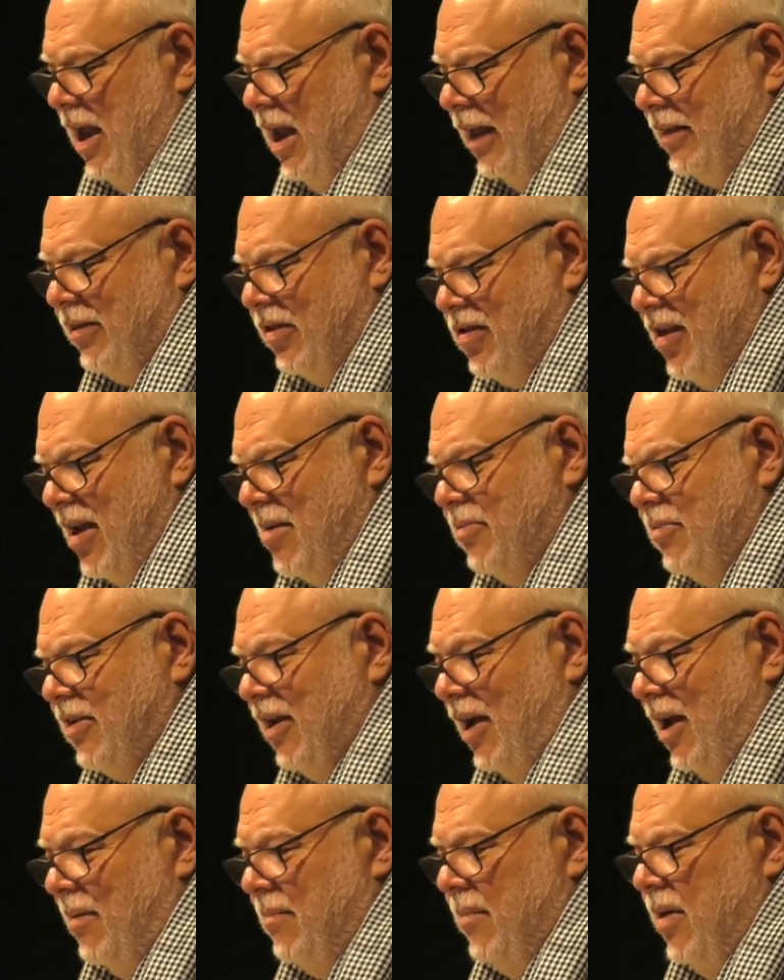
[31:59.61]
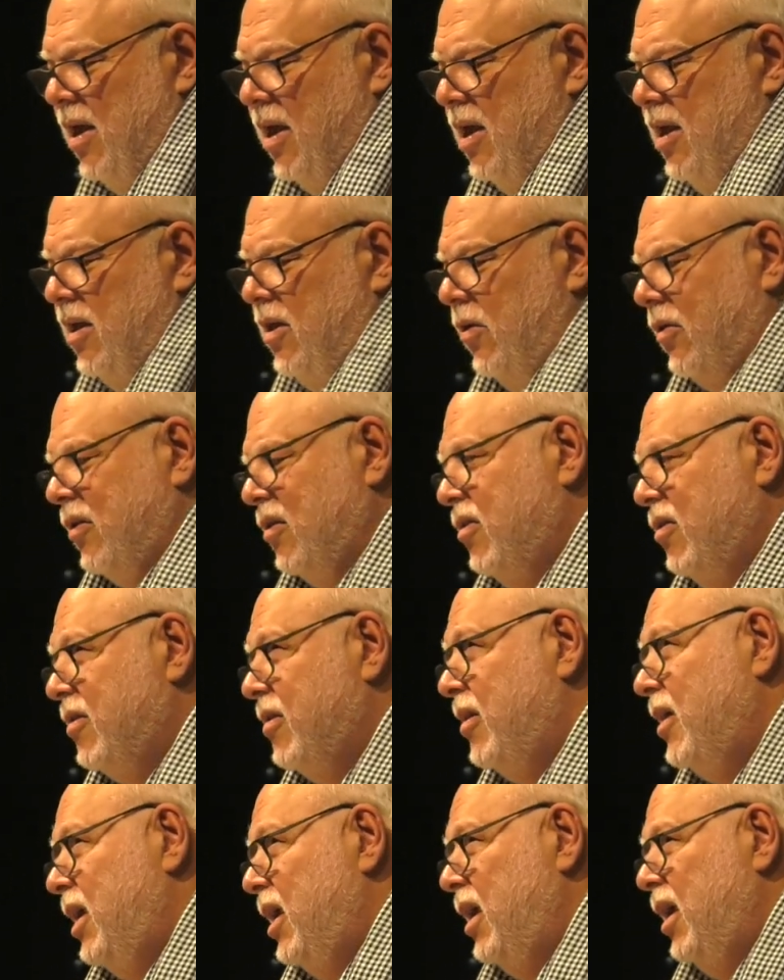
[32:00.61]
At the same time, you can
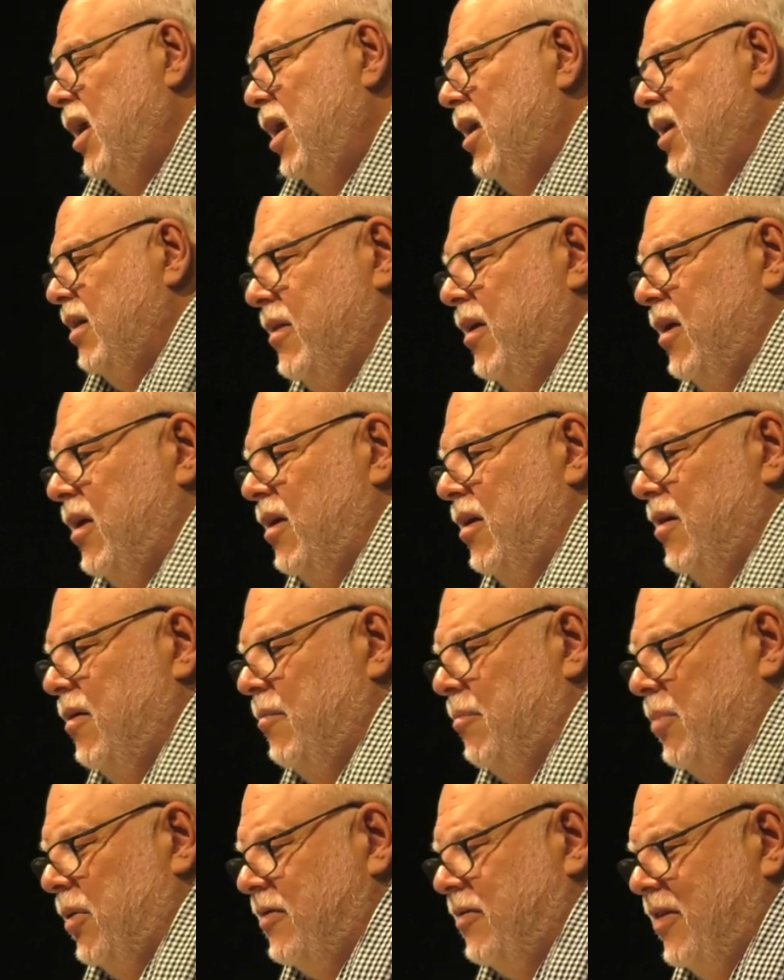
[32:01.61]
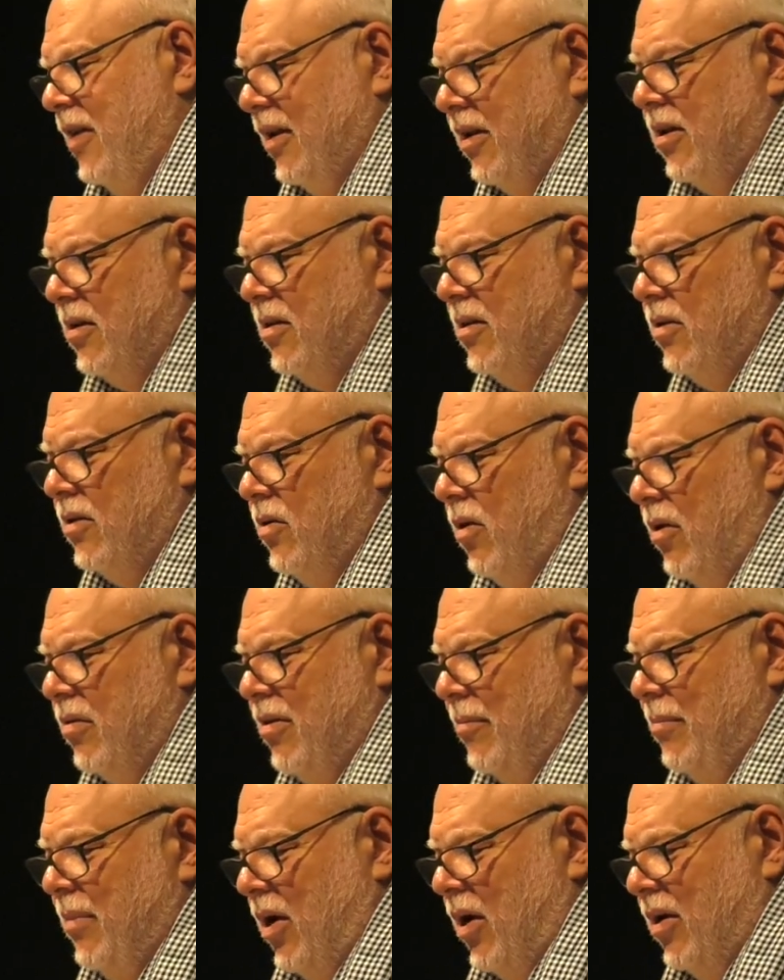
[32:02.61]
see the particular
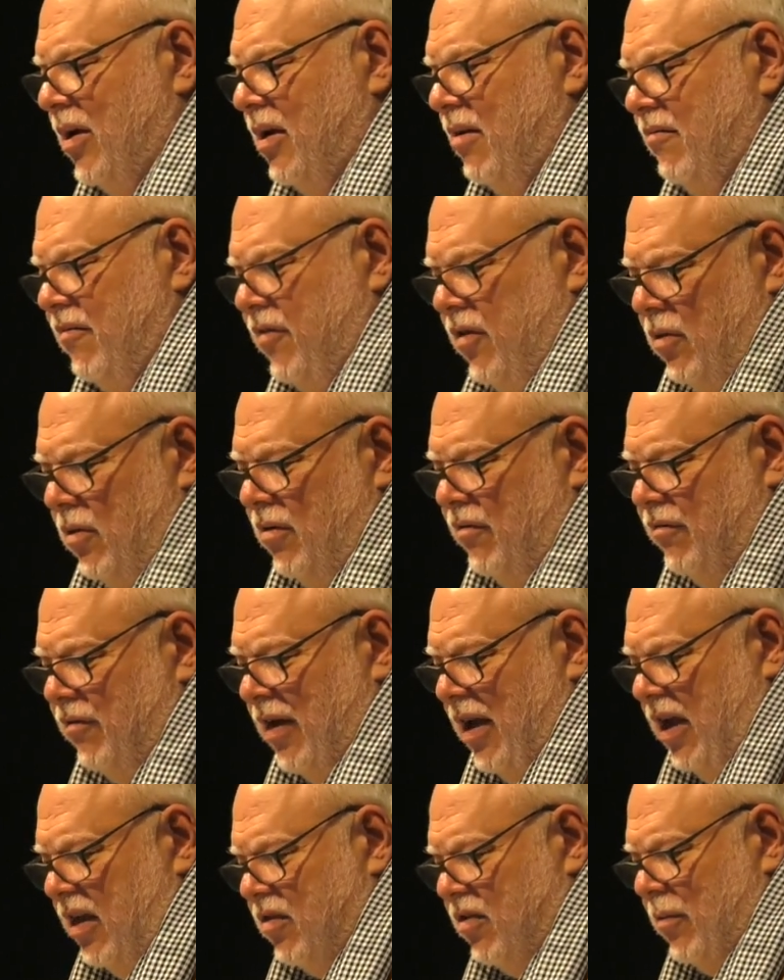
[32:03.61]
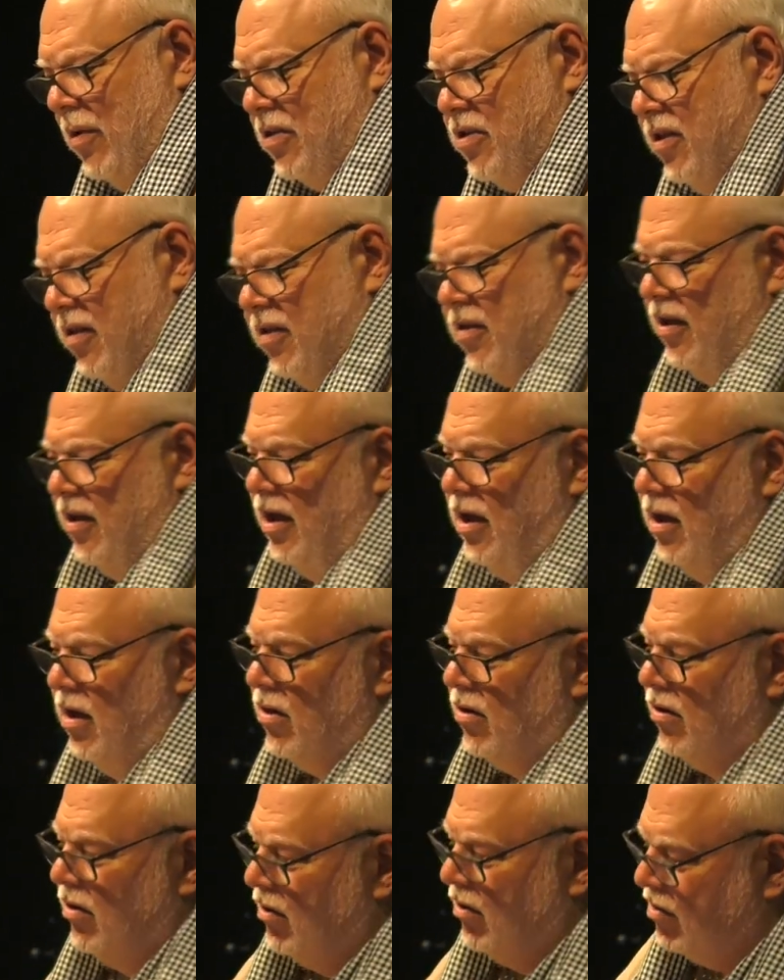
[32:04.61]
North American view of race, which is
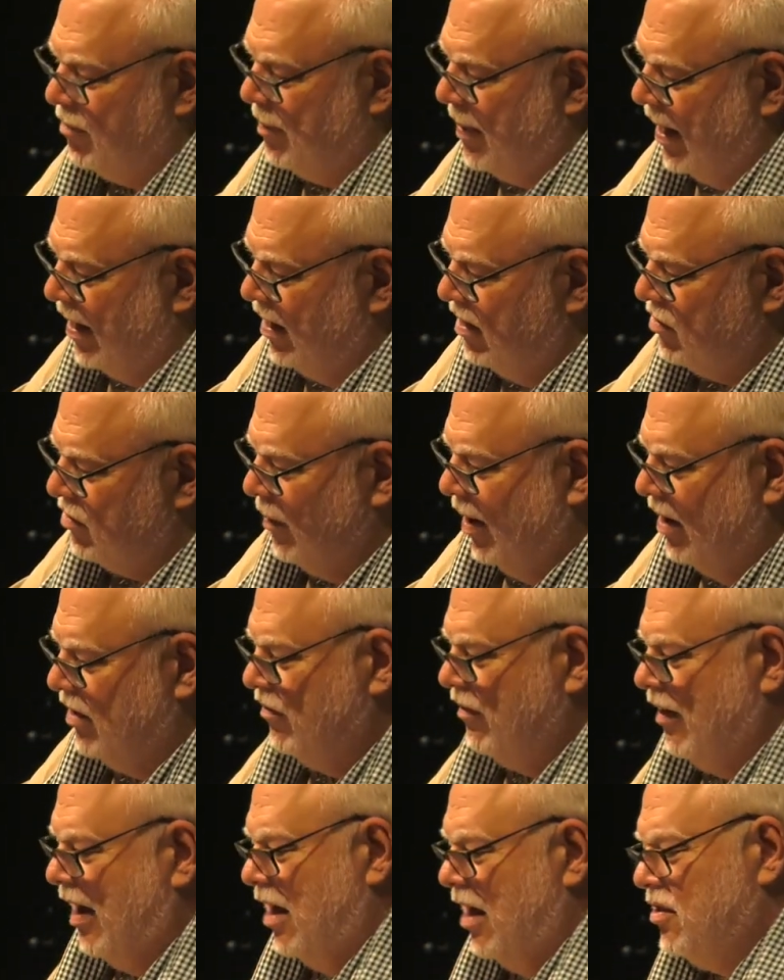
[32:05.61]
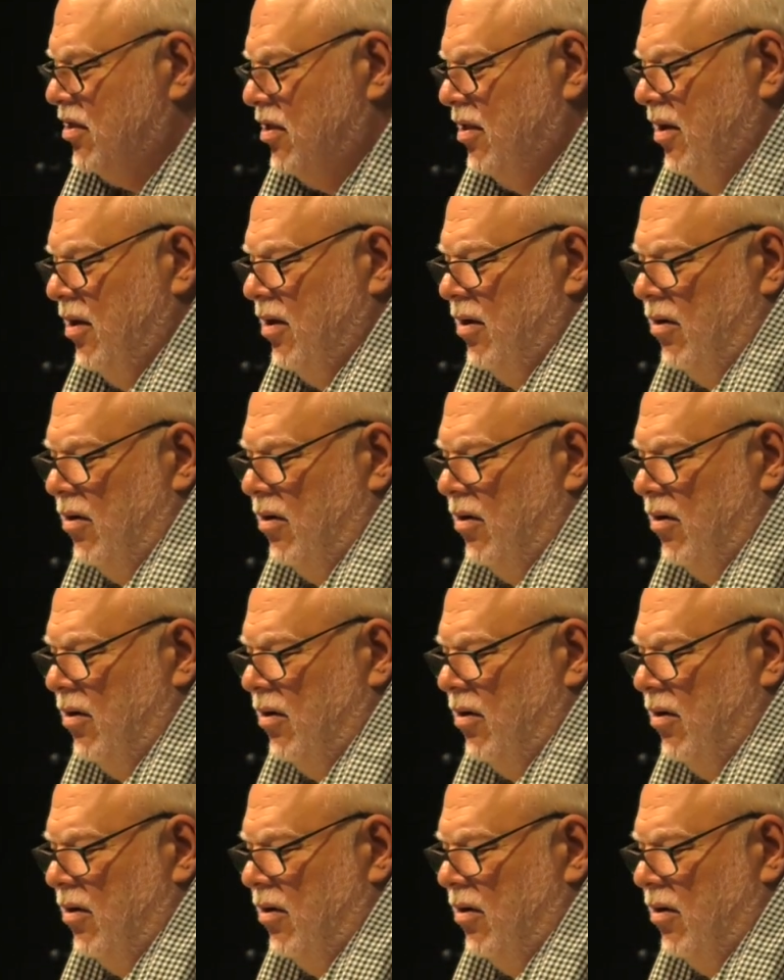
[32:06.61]
either your Spanish white trash